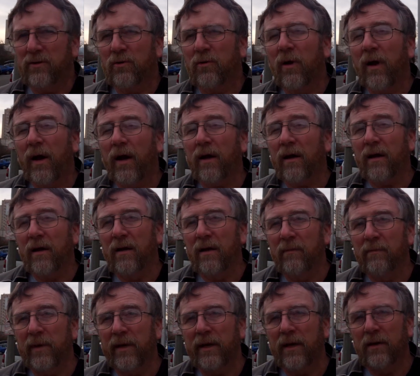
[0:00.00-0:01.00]
truck
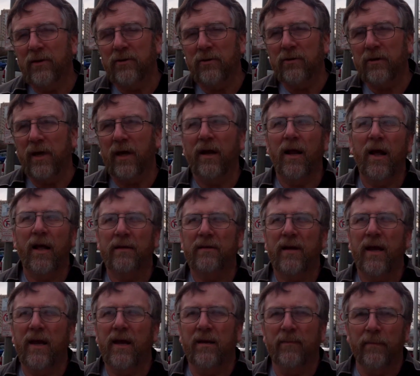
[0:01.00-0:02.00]
because you cannot
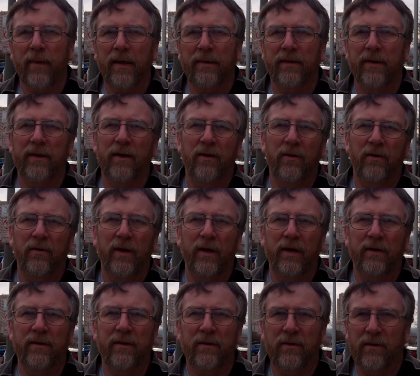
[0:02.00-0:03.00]
take methadone
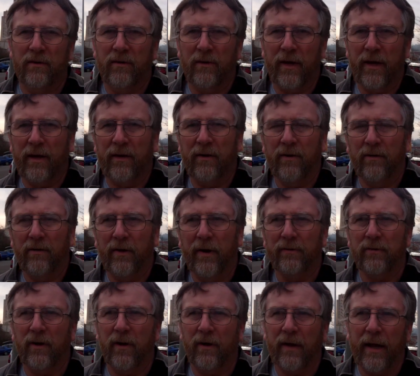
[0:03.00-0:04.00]
and
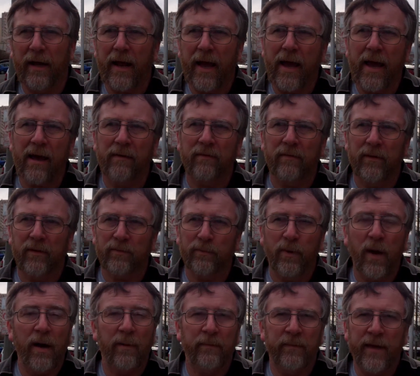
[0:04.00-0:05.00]
I have this
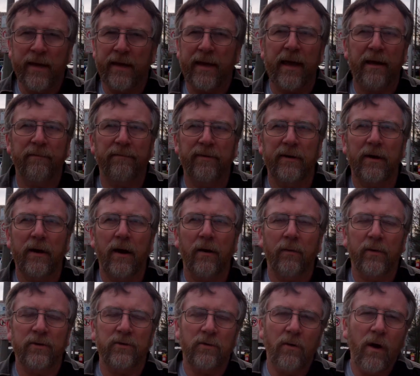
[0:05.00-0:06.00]
problem. They can't figure out
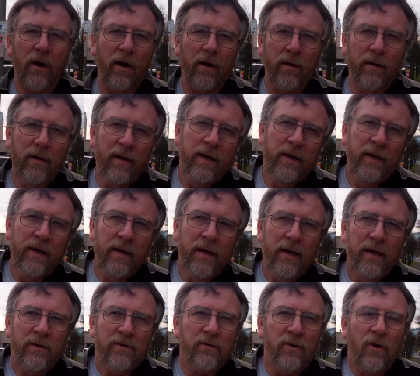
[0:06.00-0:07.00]
what's wrong.
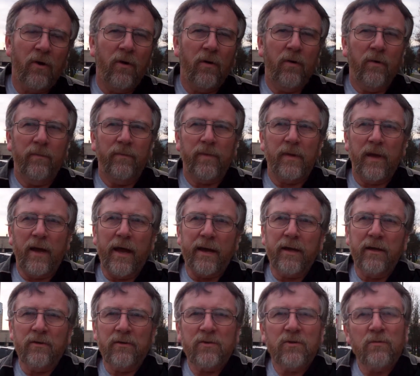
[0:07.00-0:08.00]
So I
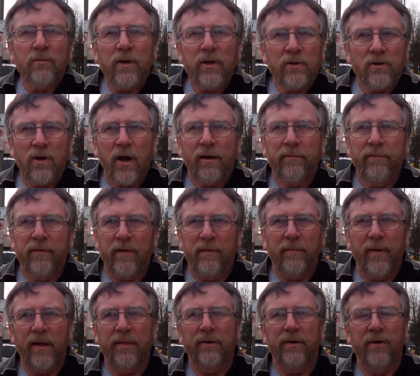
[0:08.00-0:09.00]
can switch off of the
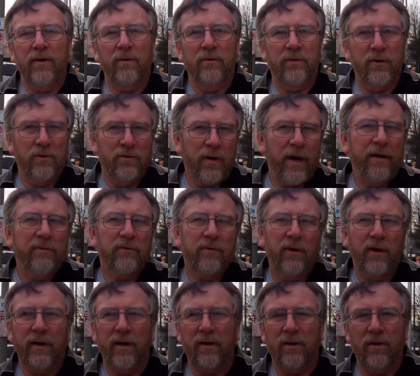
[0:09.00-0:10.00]
methadone to drive
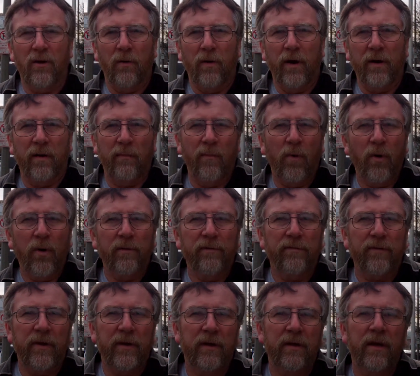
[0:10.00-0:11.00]
truck and go on to
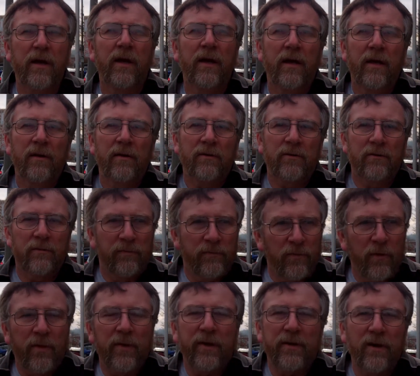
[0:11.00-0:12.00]
morphine
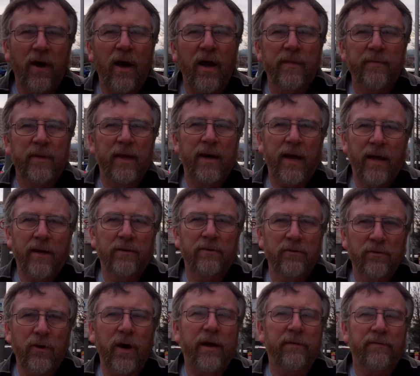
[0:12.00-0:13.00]
for the time that I
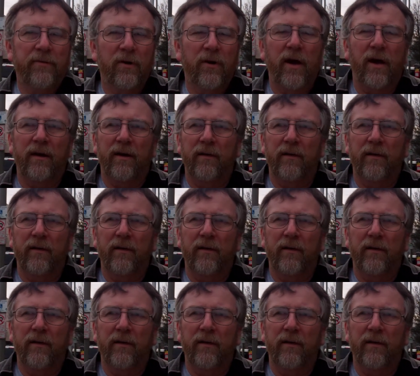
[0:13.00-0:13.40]
drive truck.